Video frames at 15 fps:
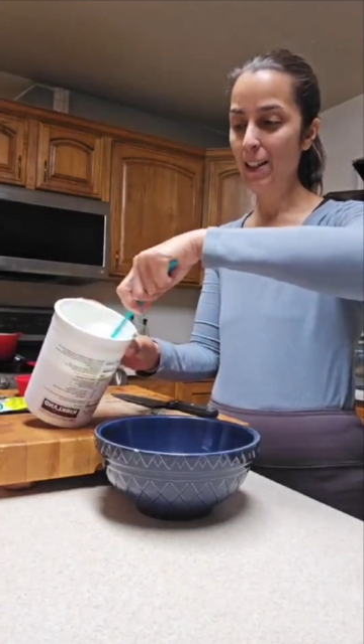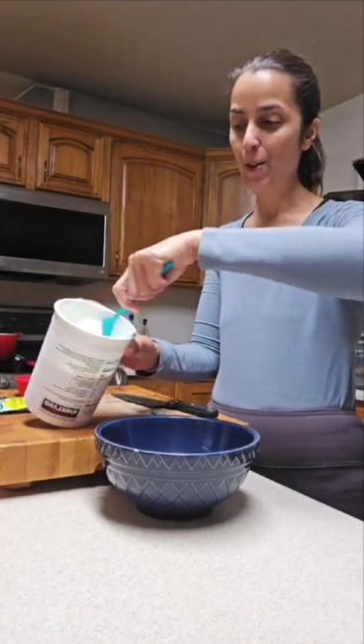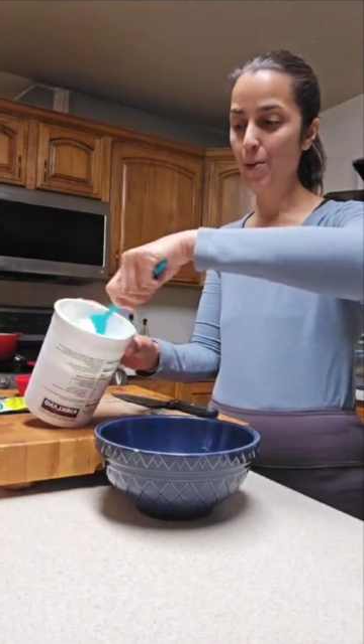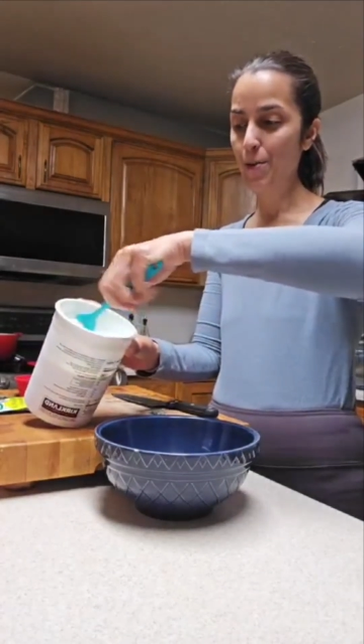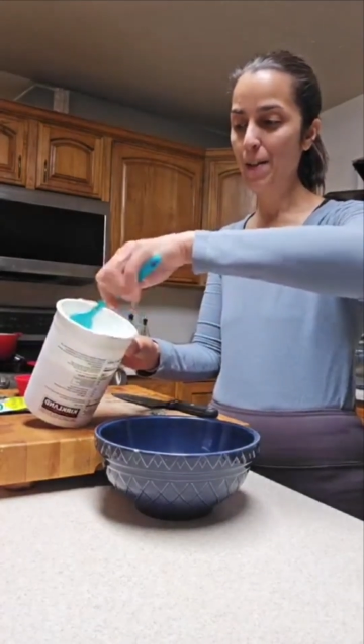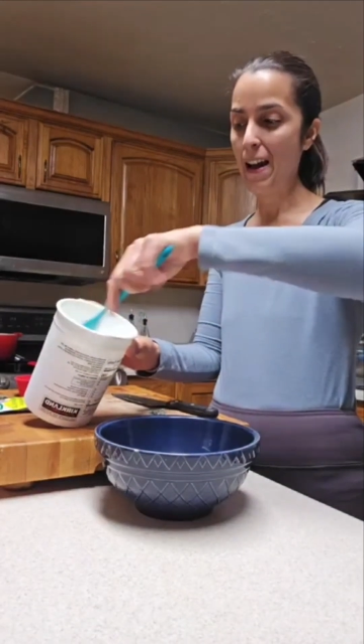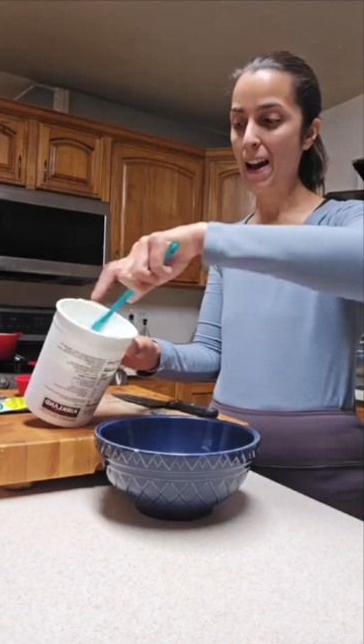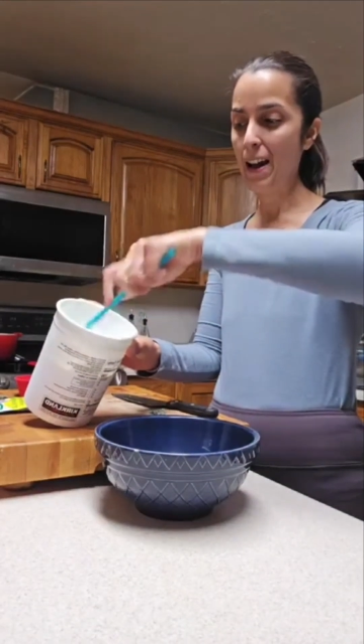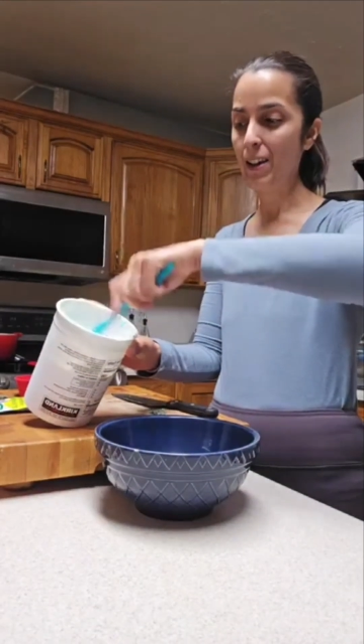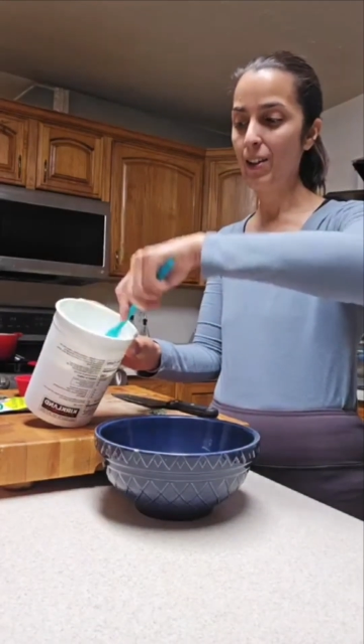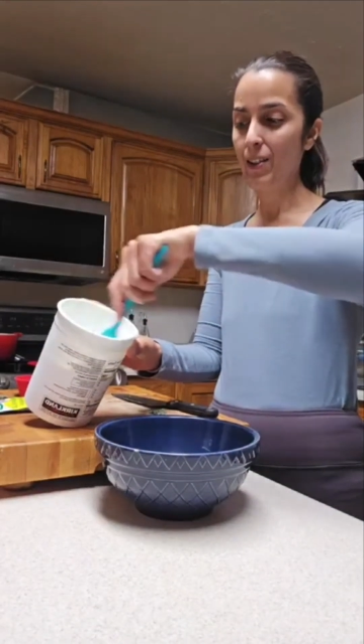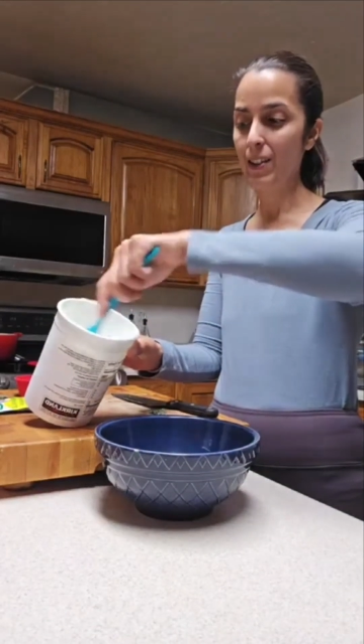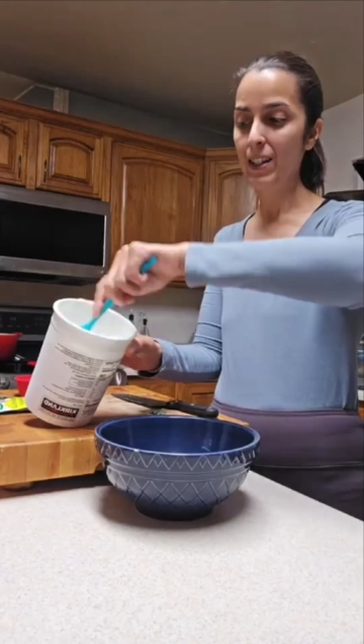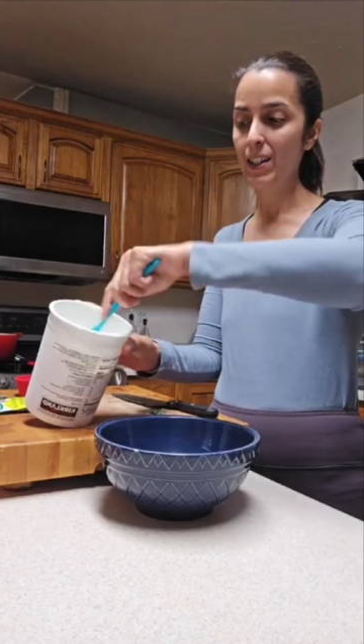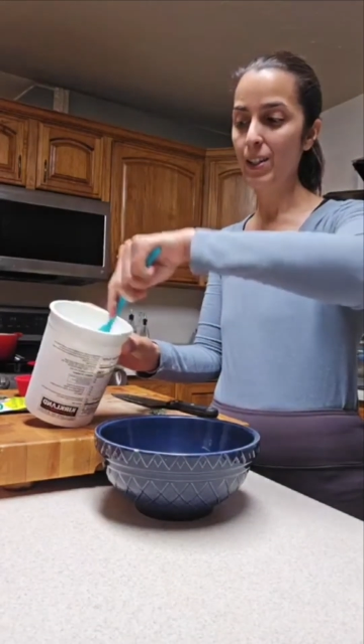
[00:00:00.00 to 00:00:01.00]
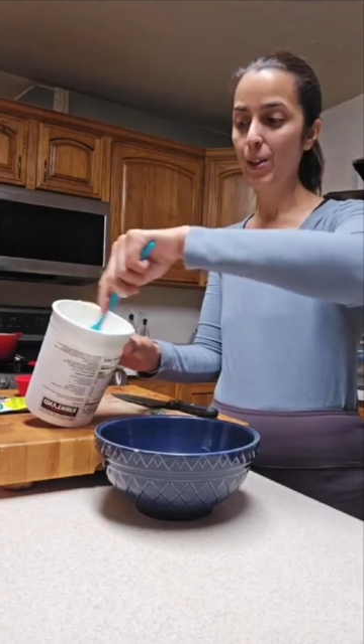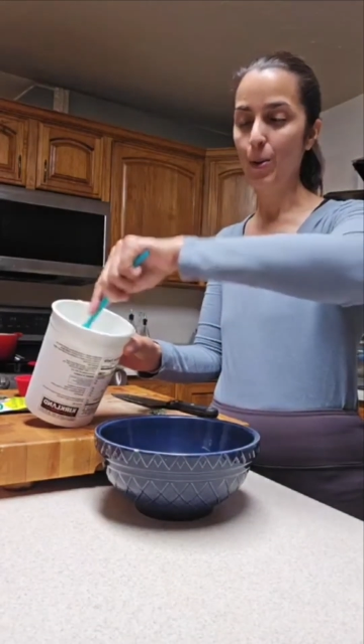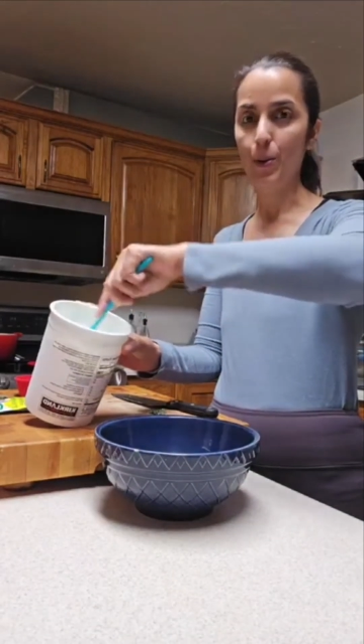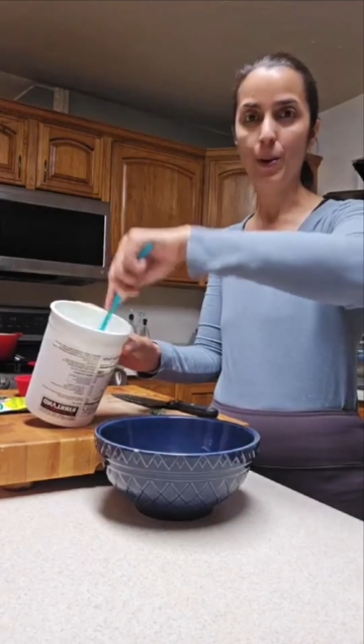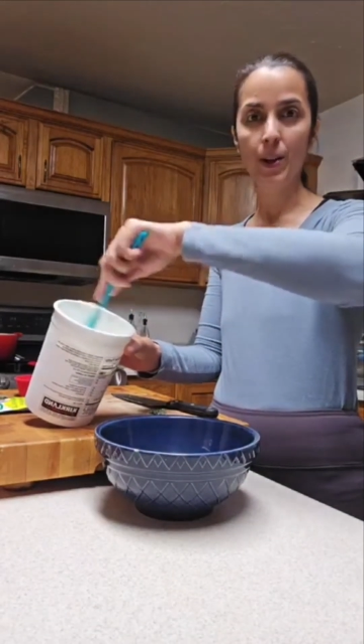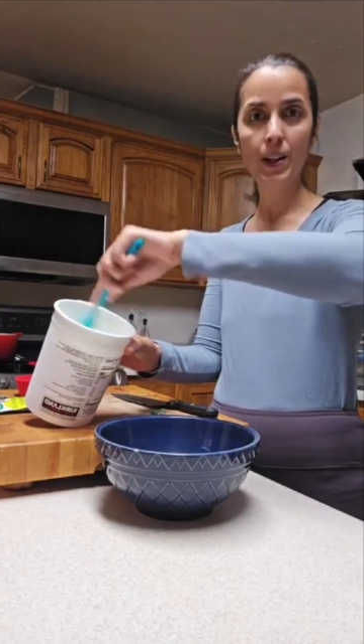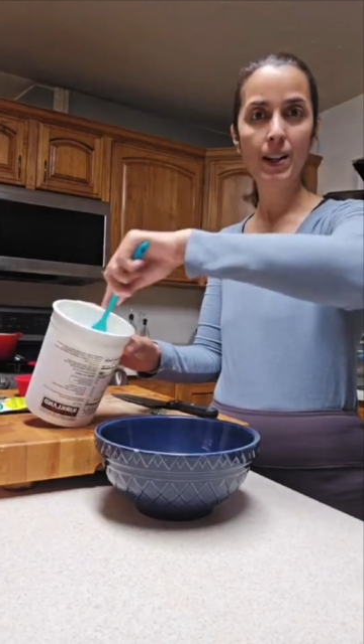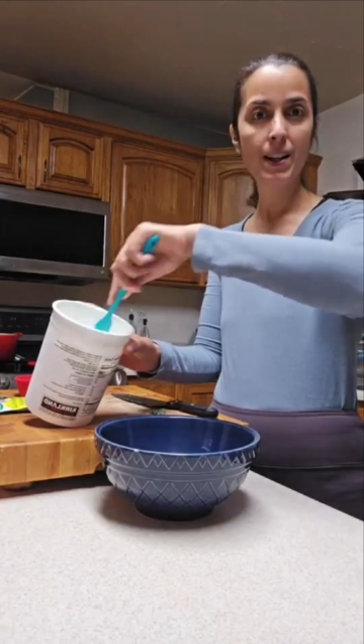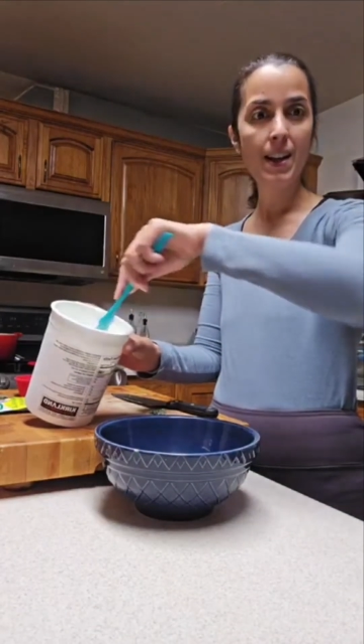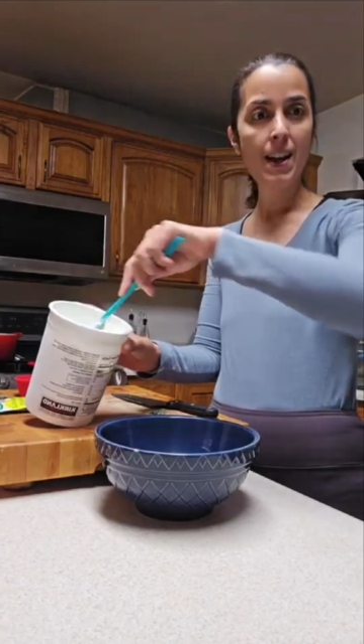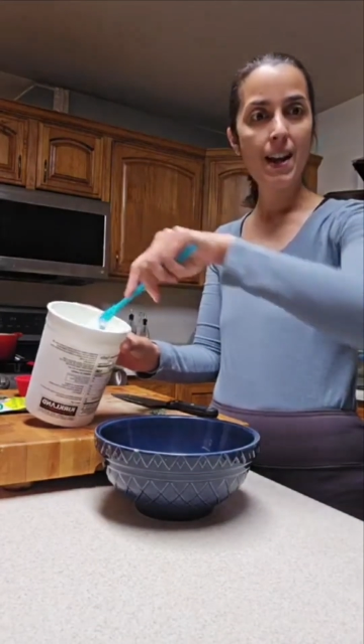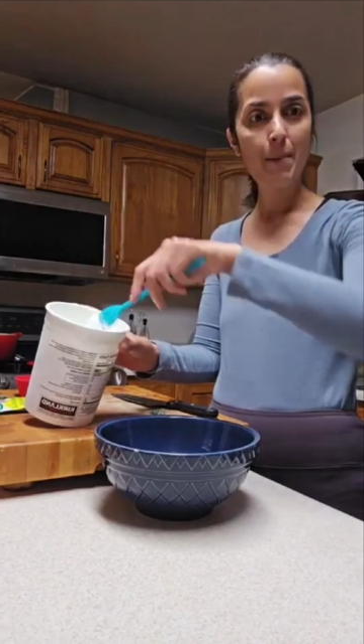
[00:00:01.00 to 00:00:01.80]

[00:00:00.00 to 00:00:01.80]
low-fat Greek yogurt.